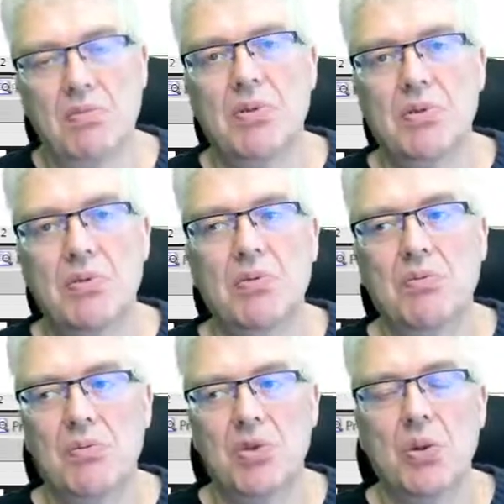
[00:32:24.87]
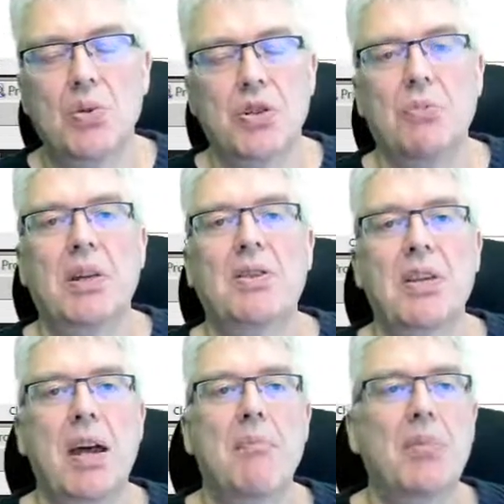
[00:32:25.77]
to show some
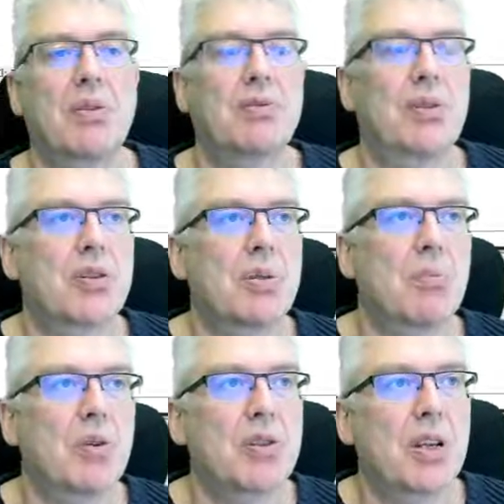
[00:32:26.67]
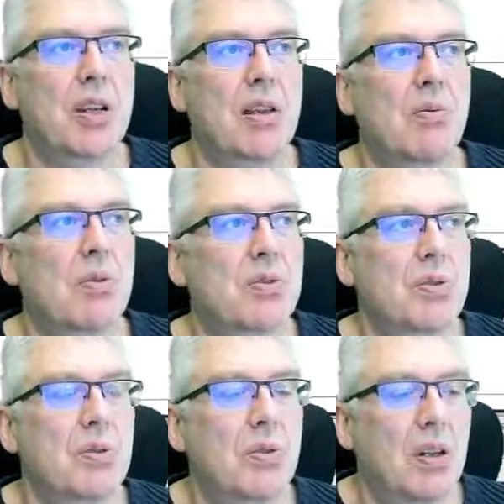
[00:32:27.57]
example of function blocks, and they are
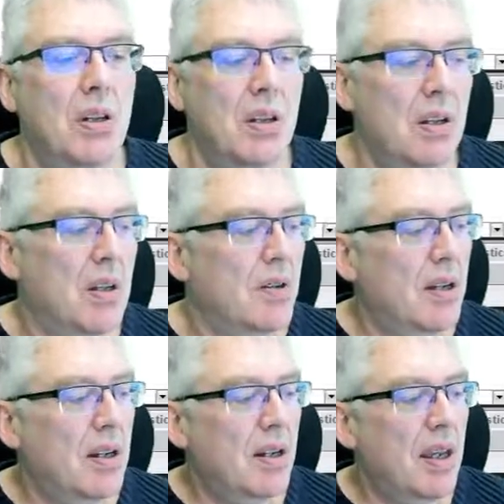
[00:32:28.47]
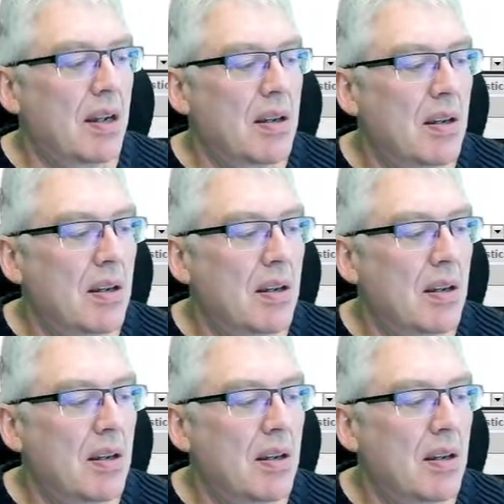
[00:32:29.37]
also then again